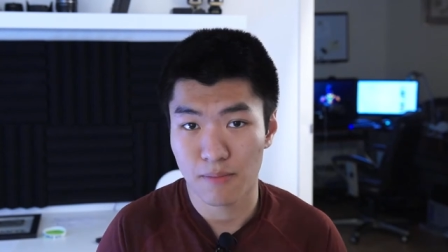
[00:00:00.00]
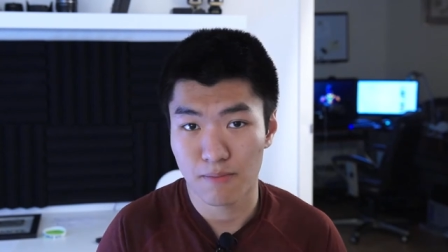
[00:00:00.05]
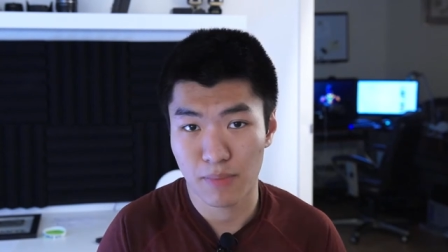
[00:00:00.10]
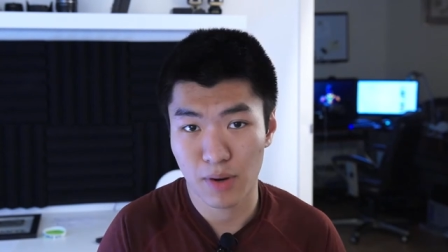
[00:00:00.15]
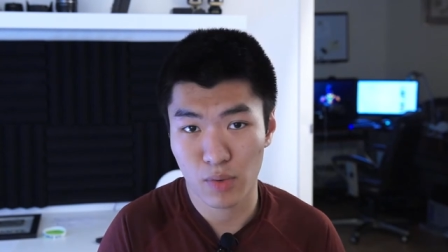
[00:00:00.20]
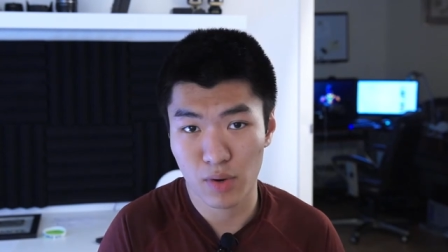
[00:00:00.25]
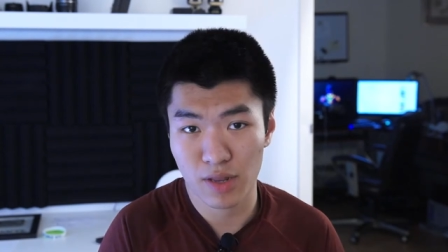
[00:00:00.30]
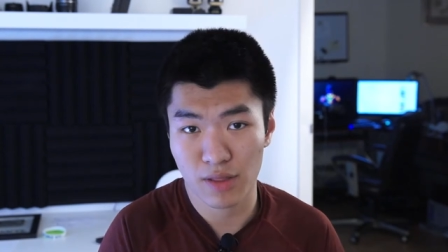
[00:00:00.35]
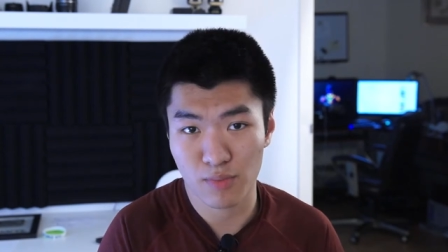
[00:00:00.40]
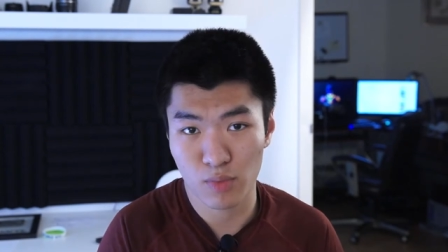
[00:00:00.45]

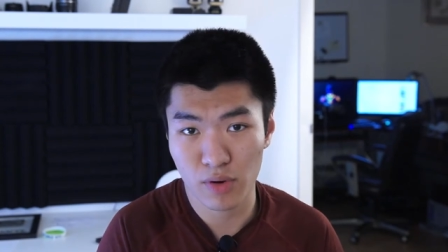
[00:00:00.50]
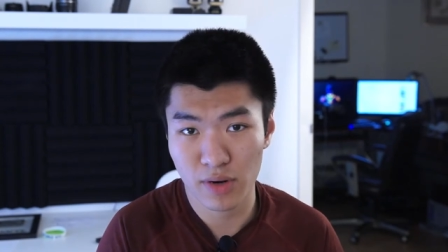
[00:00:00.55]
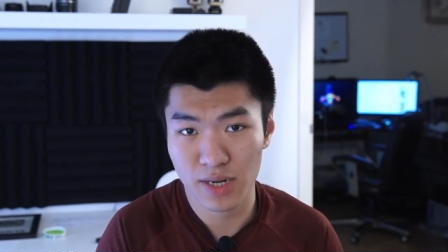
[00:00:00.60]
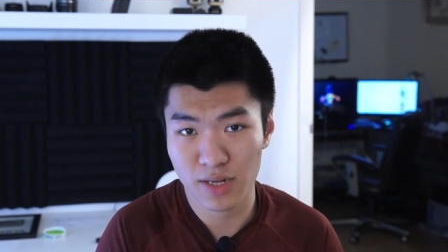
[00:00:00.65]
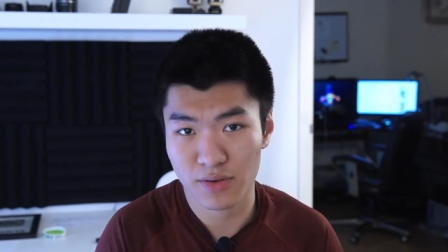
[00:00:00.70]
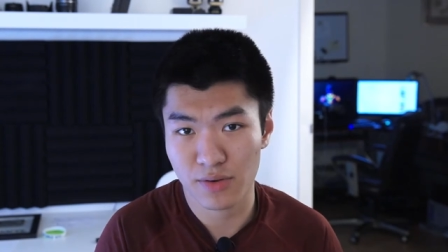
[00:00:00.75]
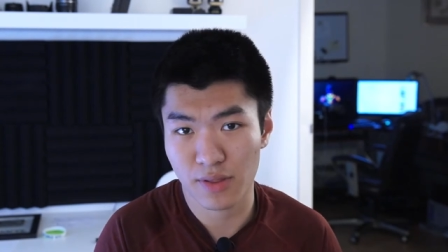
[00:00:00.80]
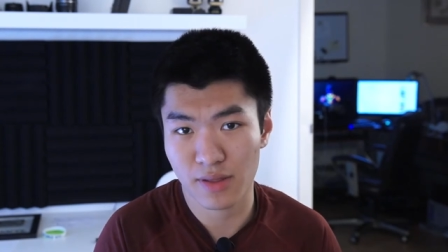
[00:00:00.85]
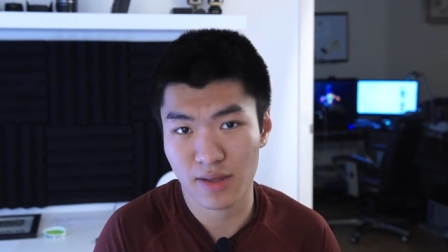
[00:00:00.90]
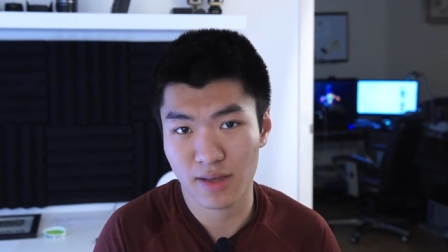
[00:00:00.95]
But what's more
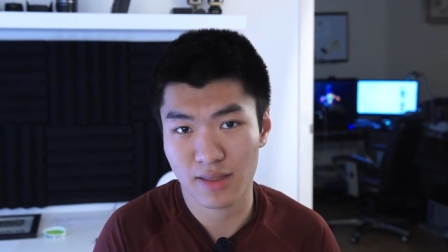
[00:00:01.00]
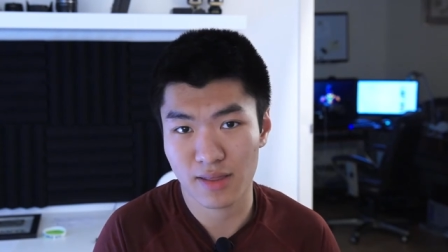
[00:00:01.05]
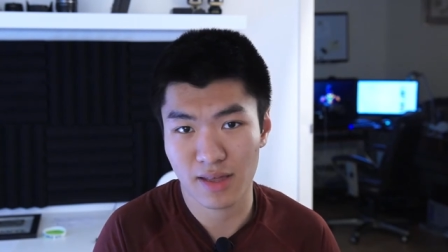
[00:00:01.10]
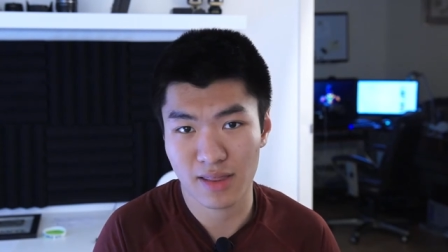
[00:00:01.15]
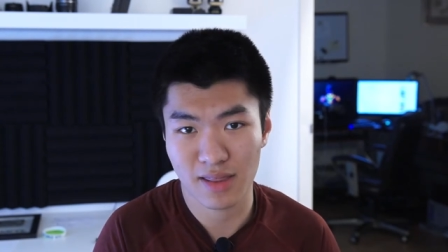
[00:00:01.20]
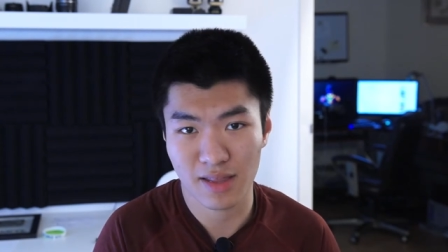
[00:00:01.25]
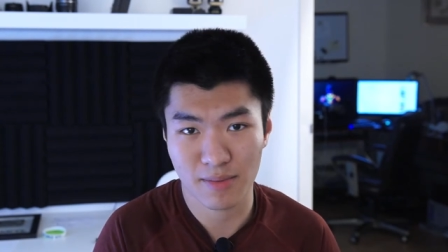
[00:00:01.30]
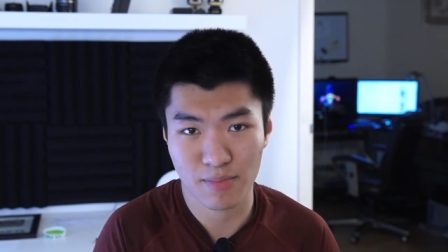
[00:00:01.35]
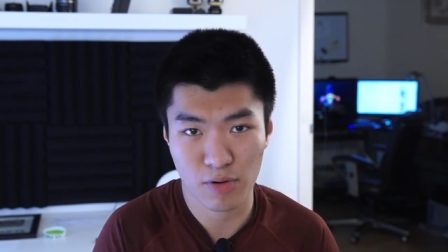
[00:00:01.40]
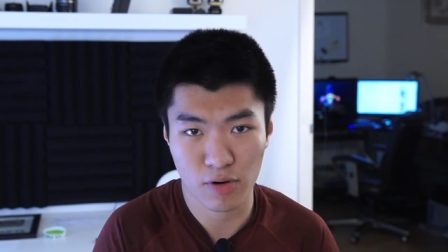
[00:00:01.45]
interesting
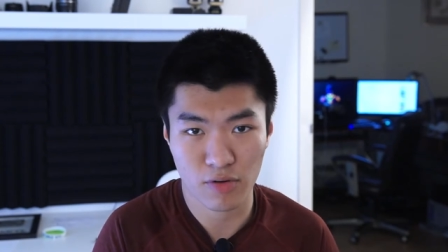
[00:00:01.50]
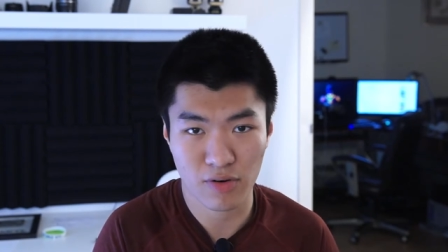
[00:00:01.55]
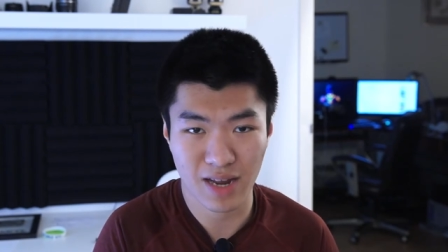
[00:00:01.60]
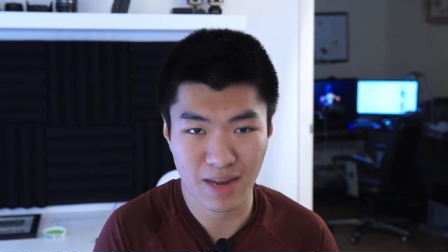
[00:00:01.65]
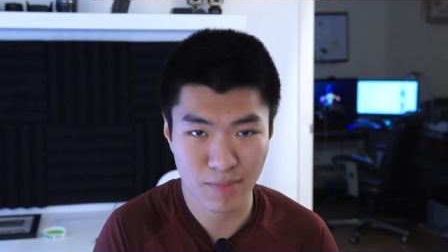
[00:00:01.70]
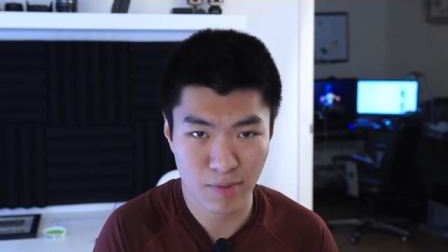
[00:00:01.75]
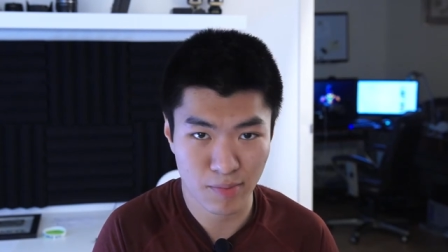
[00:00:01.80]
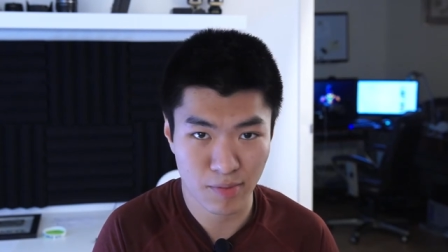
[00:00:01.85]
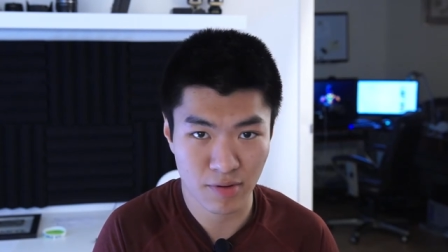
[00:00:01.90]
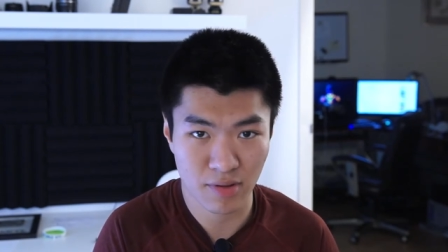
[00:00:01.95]
than the
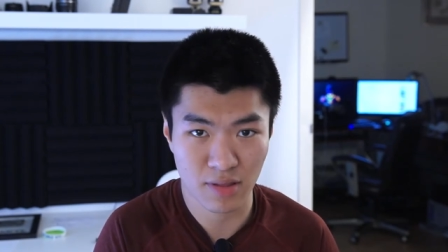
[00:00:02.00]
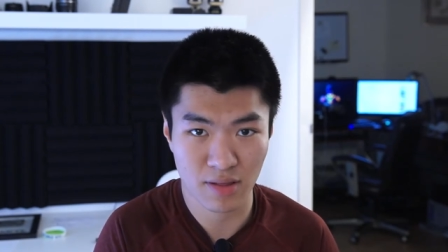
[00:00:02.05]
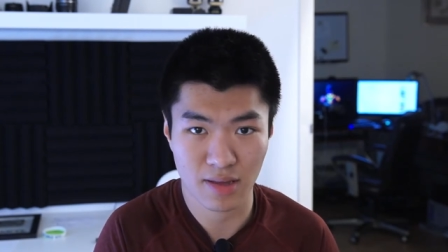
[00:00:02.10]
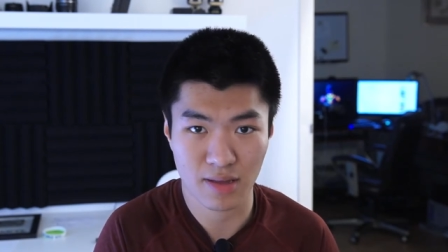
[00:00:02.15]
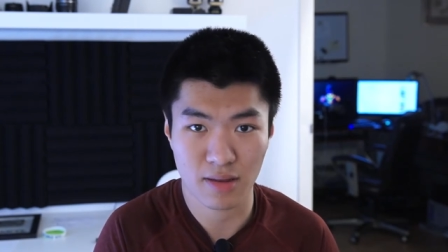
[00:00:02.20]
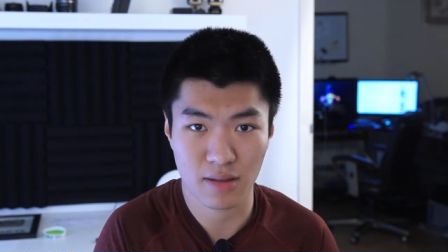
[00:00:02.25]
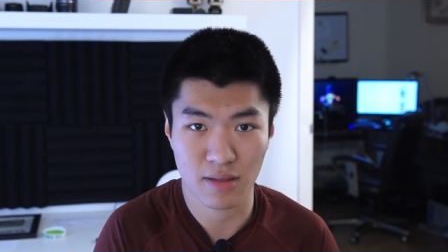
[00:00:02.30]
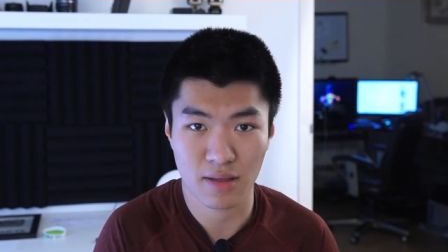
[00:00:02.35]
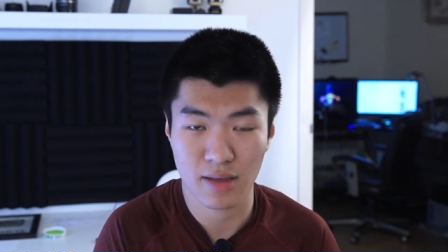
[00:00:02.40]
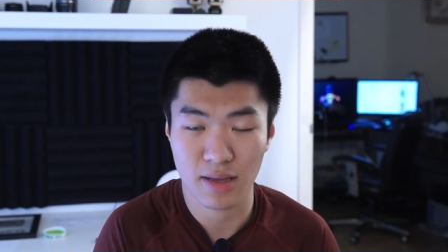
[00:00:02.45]
programmable
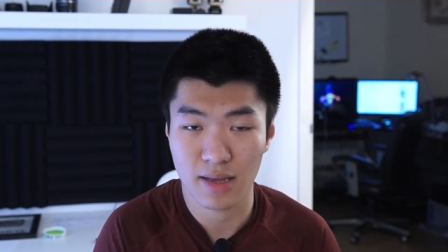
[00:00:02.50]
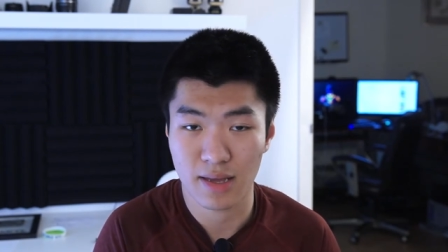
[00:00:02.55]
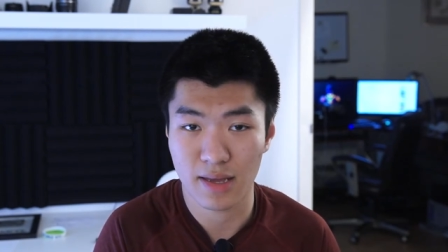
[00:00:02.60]
scenes